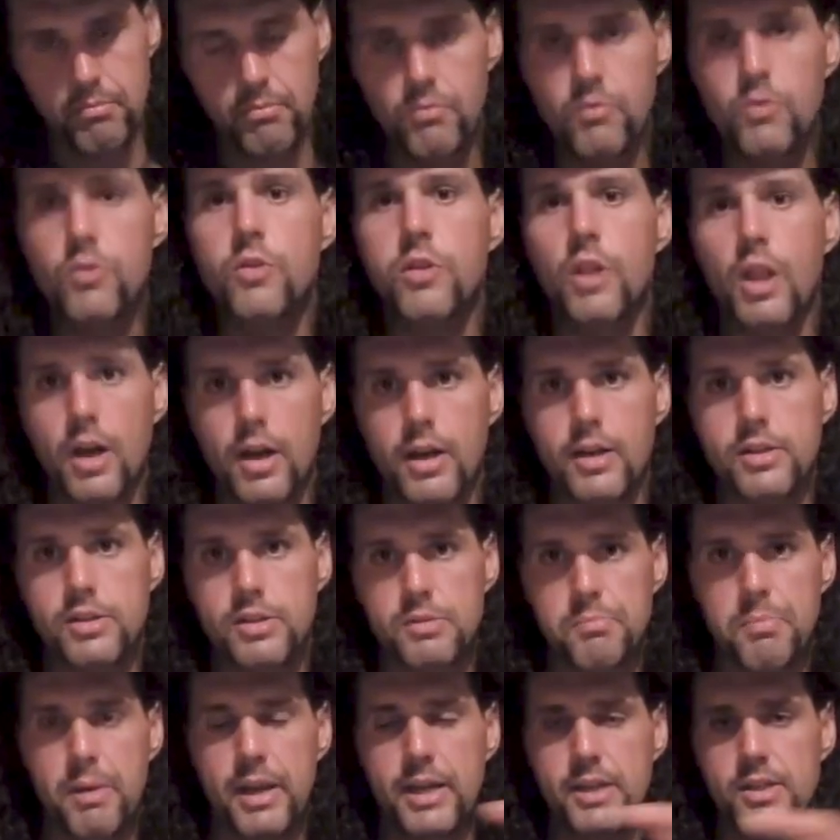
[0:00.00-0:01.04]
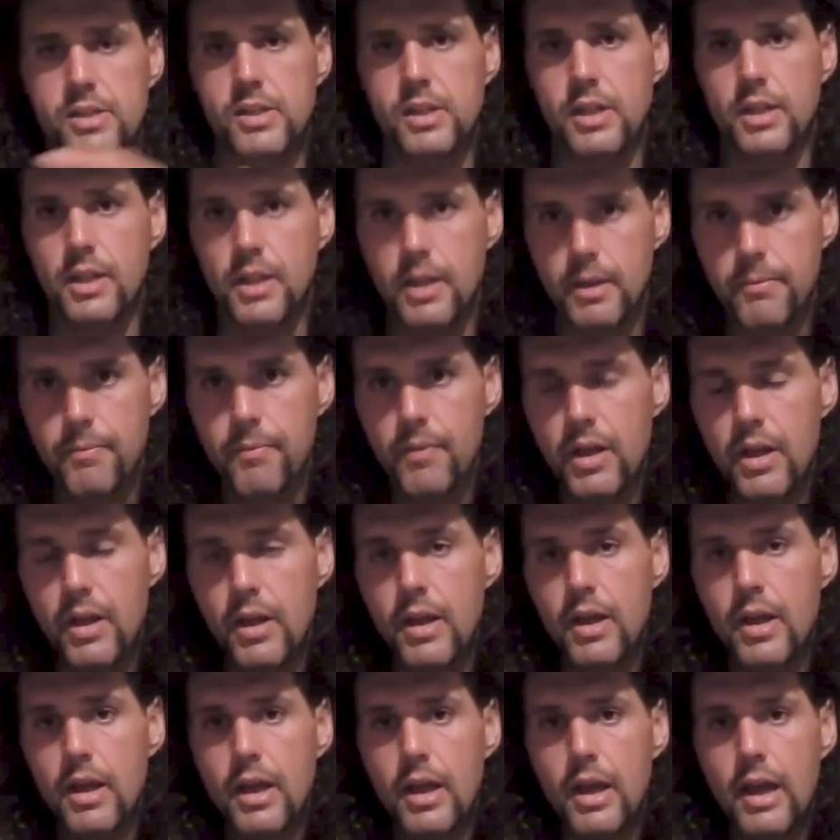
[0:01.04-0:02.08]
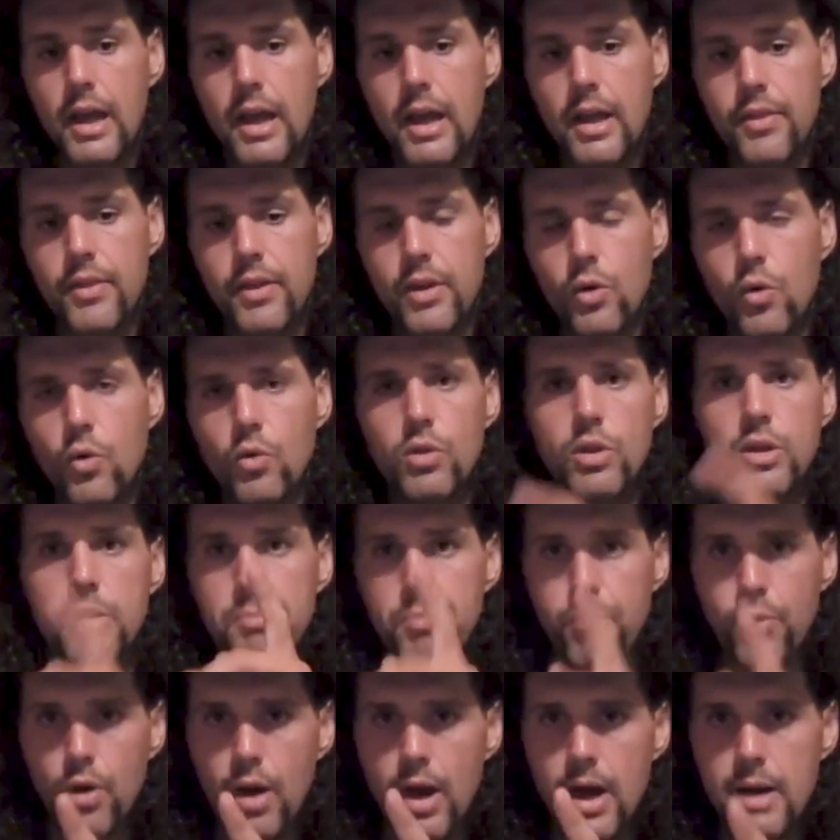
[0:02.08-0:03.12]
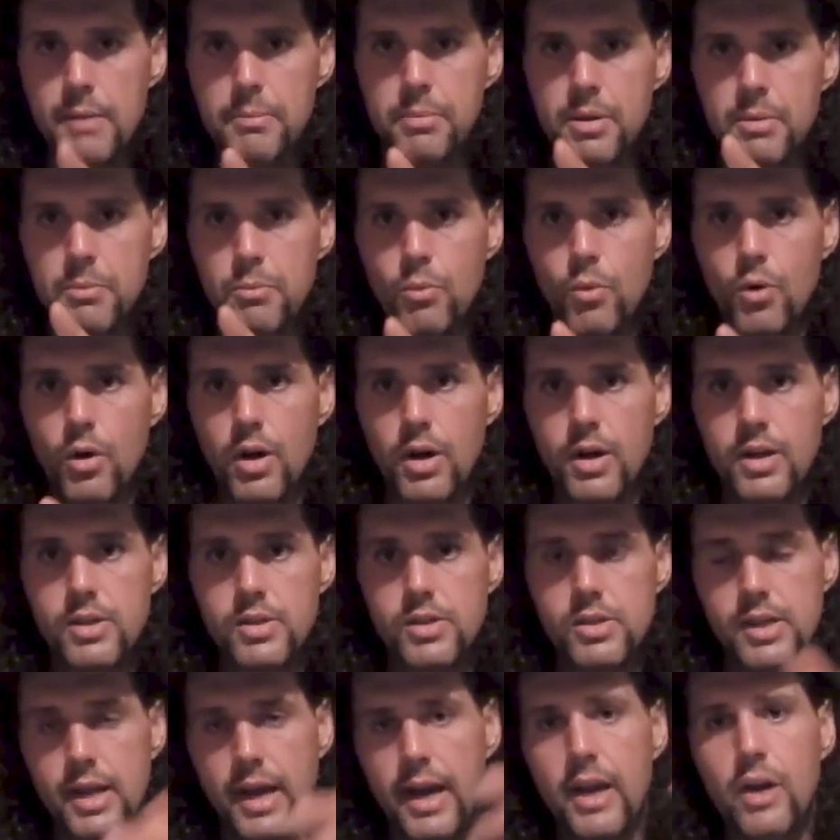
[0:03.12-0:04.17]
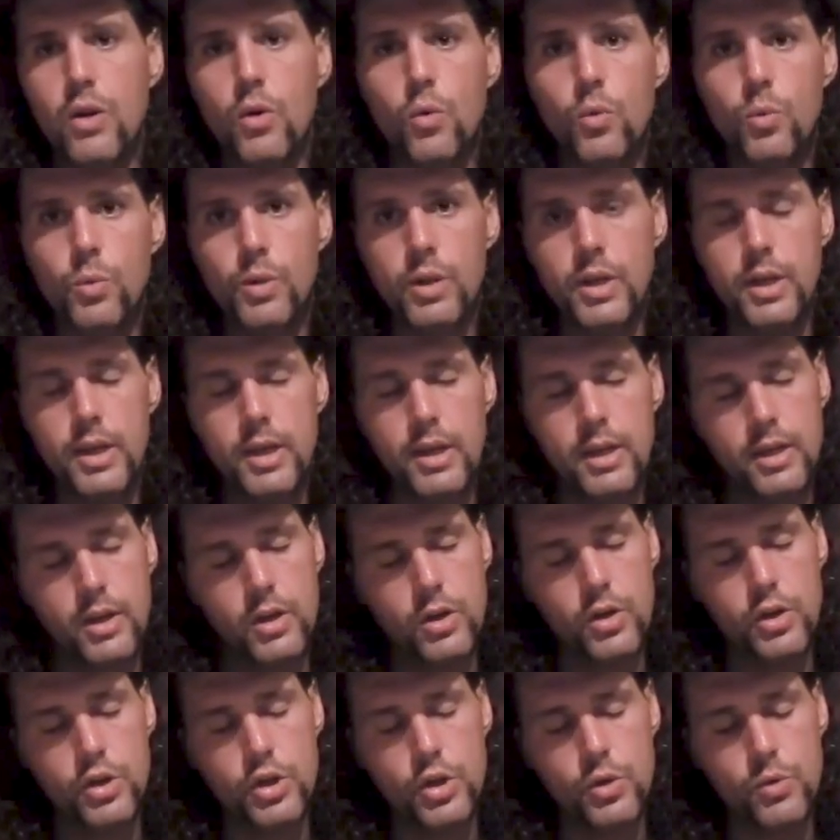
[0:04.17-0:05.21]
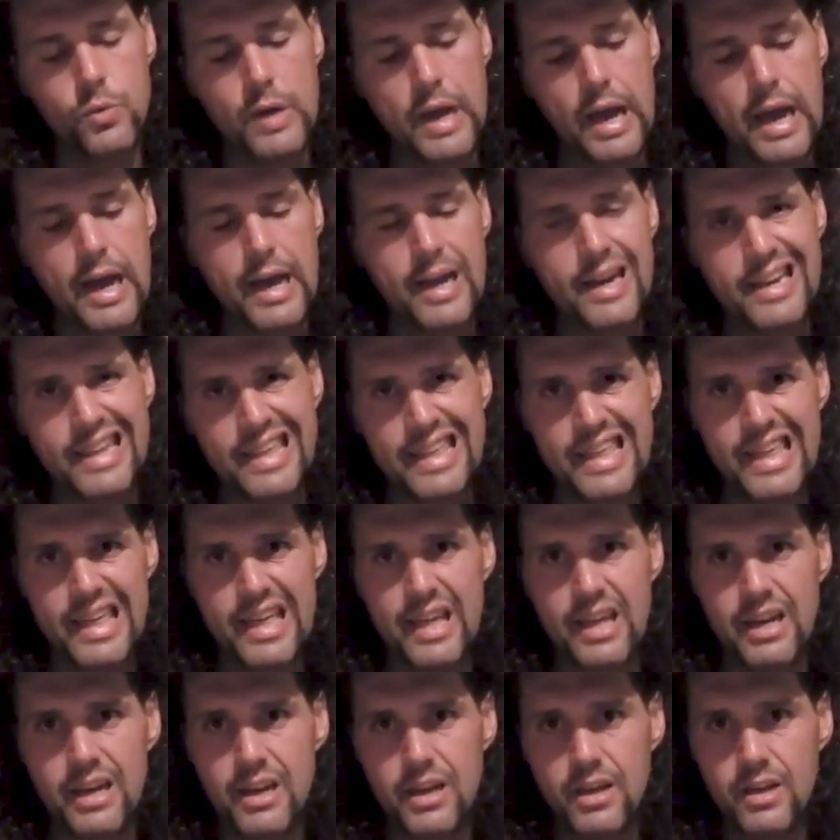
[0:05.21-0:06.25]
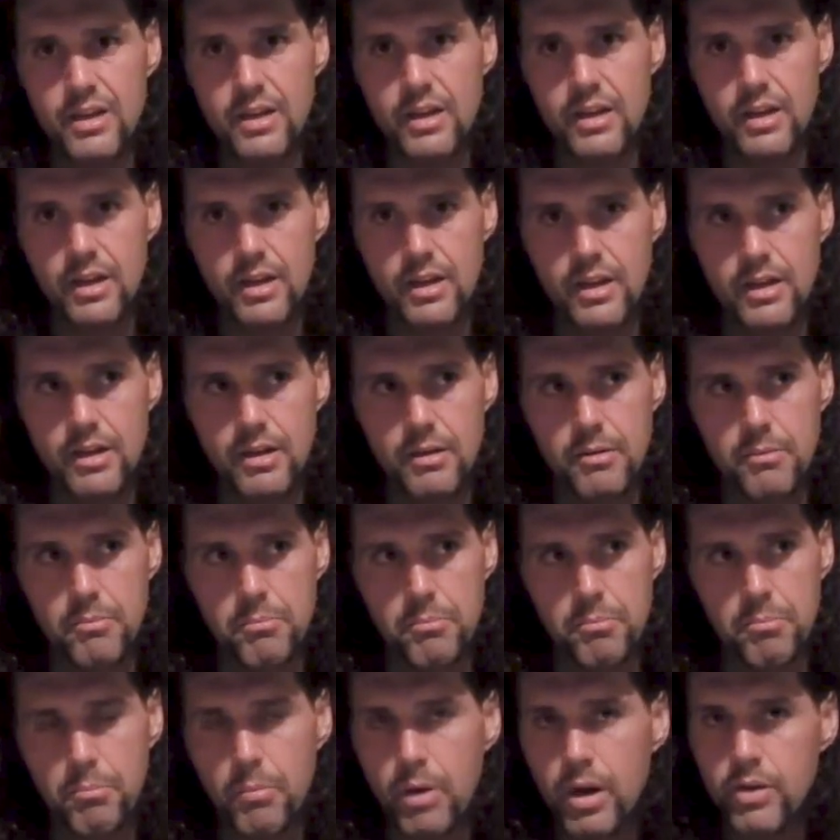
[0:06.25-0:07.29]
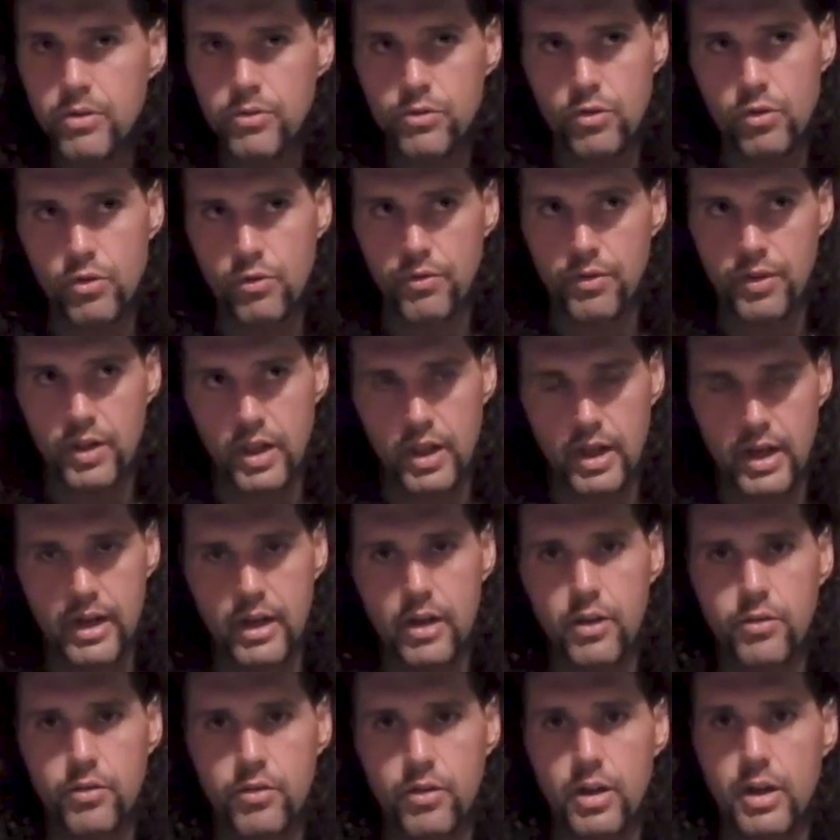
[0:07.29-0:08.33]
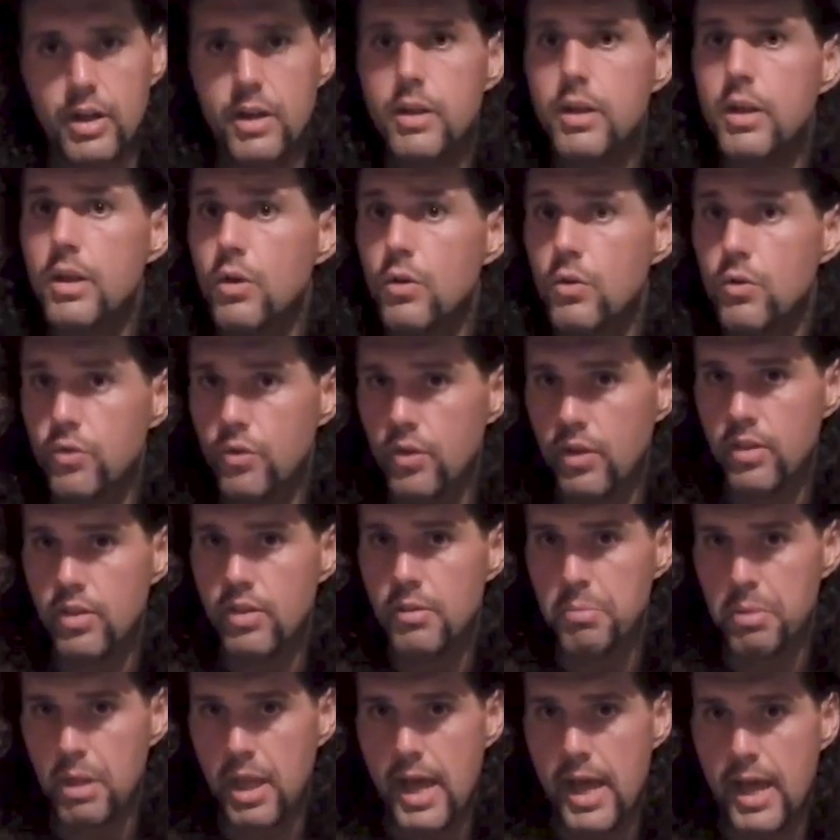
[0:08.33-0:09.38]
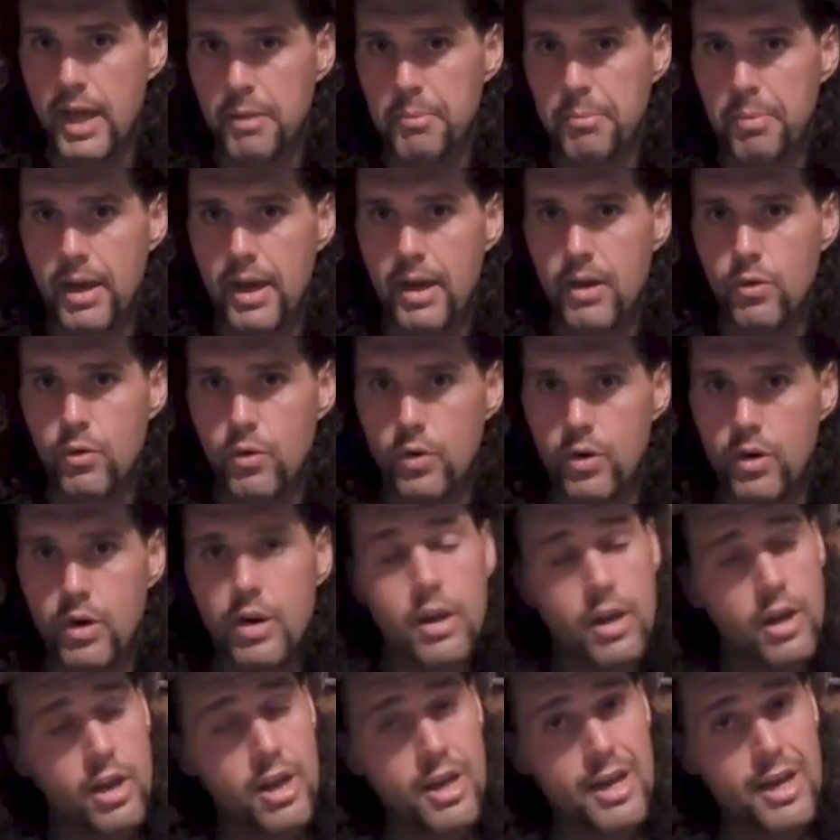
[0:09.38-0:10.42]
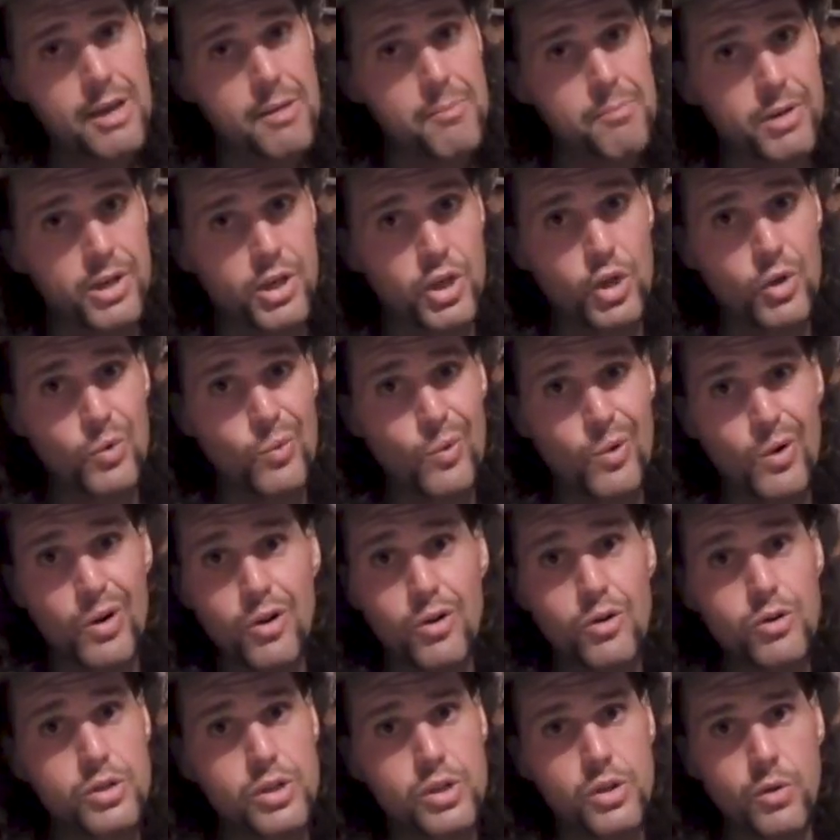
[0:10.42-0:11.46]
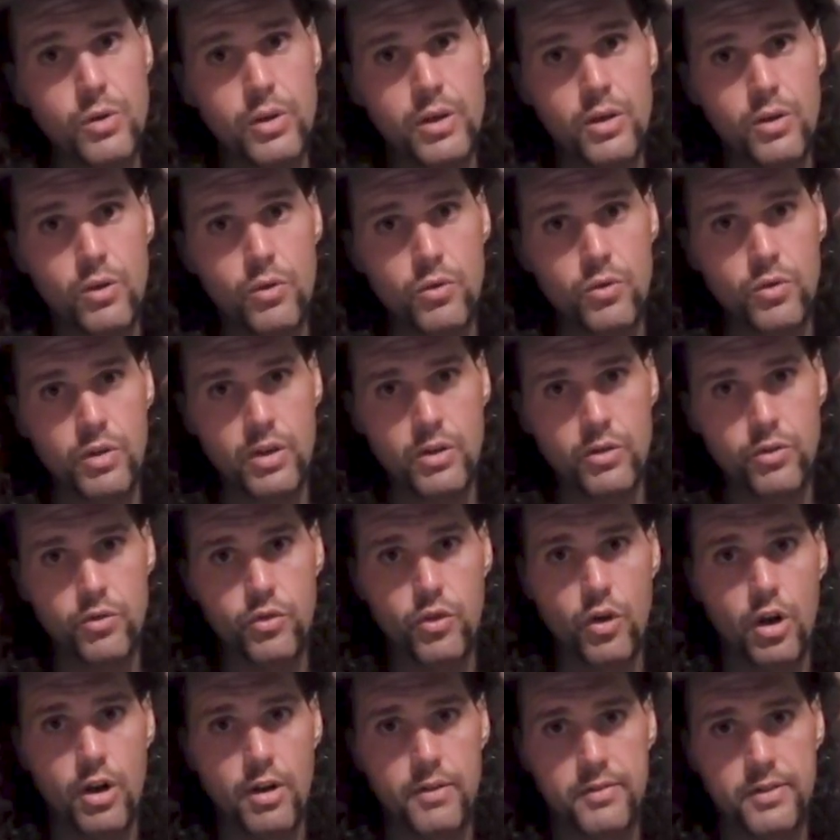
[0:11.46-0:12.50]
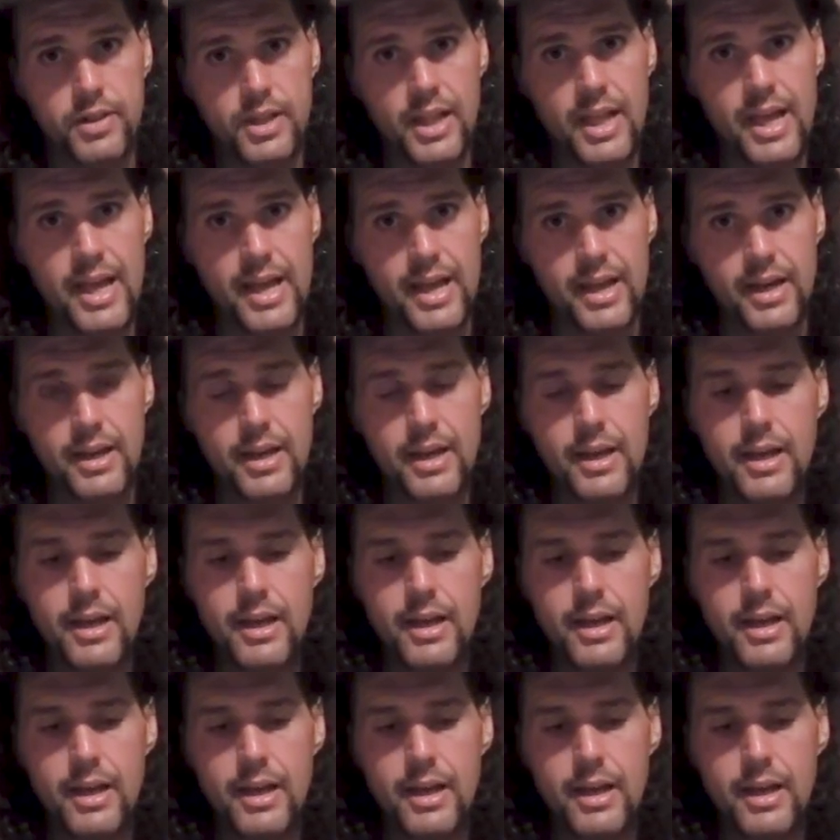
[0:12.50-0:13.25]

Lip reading: slugs, basically. The only problem was not only could you not get muzzle velocity using the black powder, but you were also using soft lead.